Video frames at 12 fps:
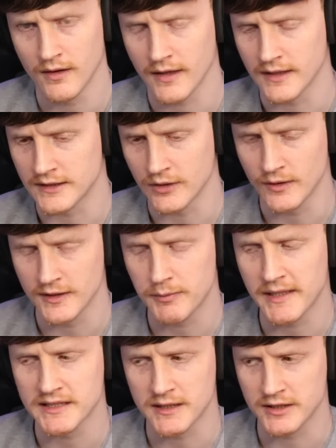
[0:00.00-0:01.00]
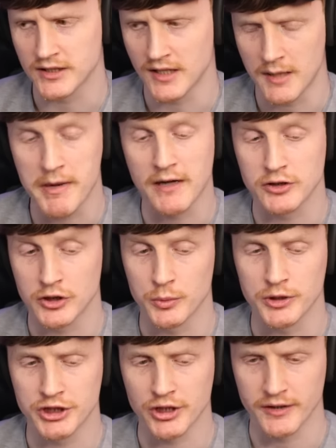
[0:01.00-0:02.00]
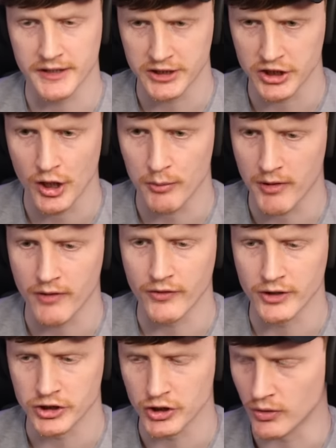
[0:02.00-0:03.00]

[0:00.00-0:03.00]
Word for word: Okay, so he's basically about to do a shoddy job on the jaw.